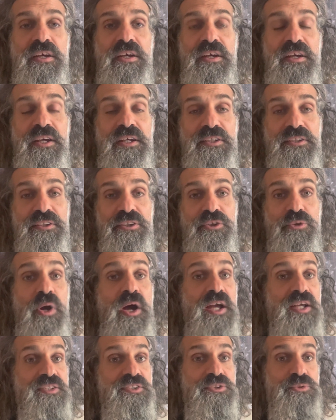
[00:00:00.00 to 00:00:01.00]
and
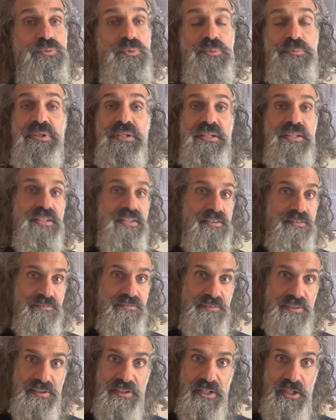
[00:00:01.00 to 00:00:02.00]
Christ. We believe
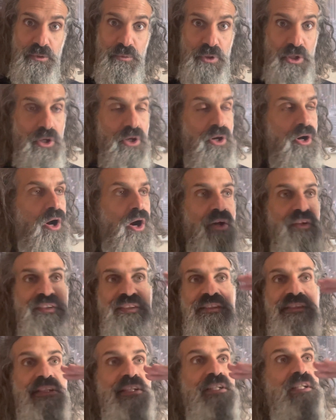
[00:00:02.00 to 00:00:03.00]
that they were
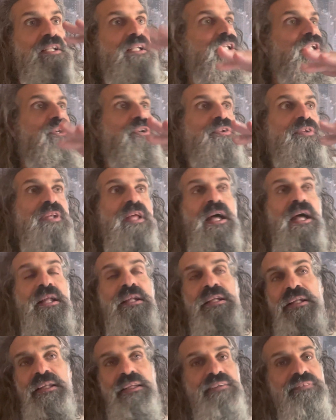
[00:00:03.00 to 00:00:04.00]
constantly on
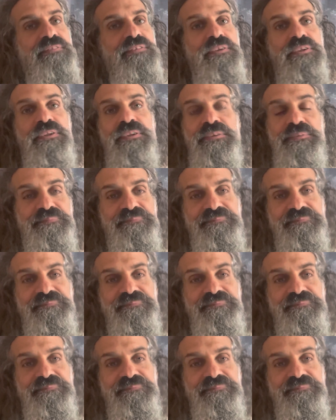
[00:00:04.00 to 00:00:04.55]
that level.